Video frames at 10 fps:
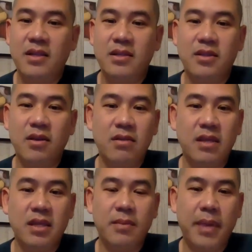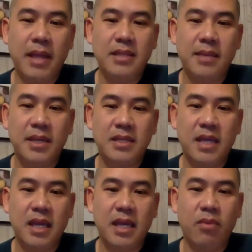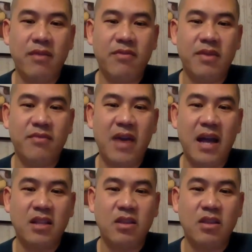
Don't let the pandemic take away from the fact